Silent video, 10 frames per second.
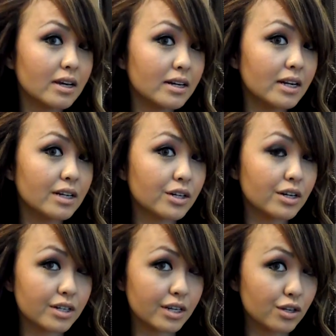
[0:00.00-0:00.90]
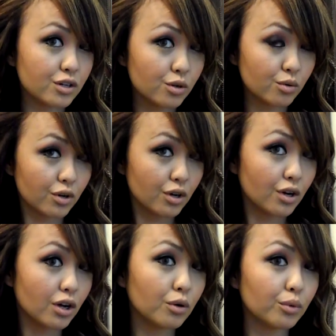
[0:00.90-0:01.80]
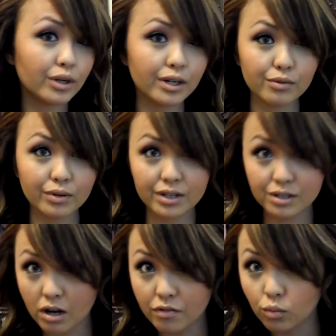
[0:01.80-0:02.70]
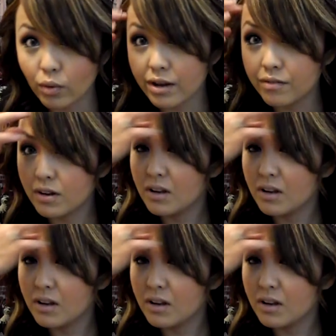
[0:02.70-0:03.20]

And then it turns it into a really, really soft wave.